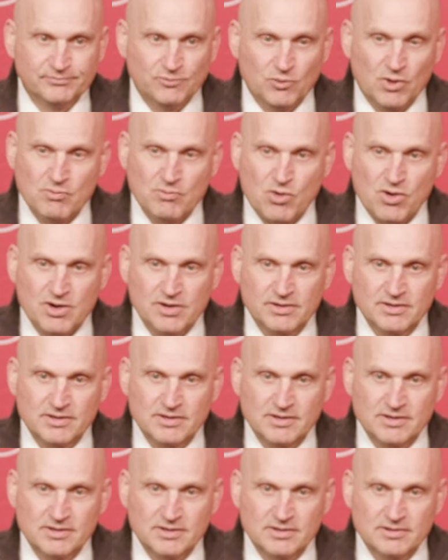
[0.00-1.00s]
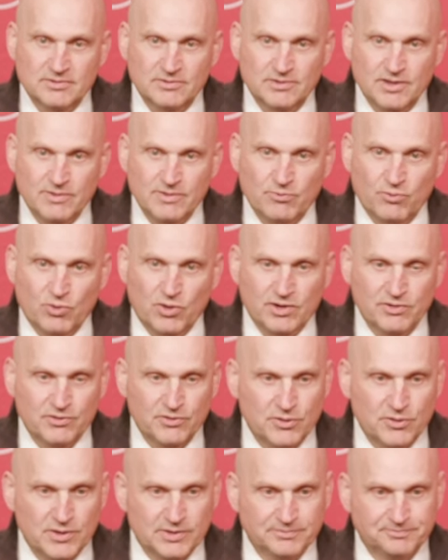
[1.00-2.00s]
one more. Keep working
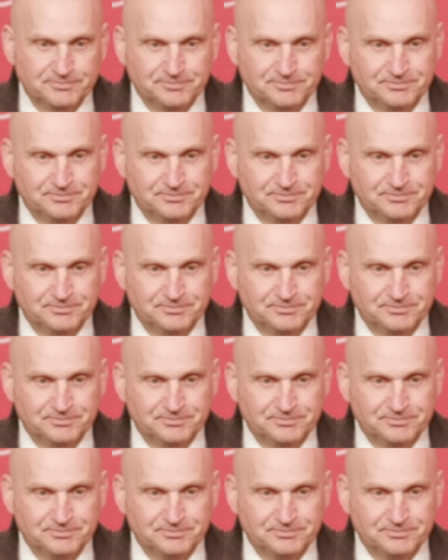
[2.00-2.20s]
through it.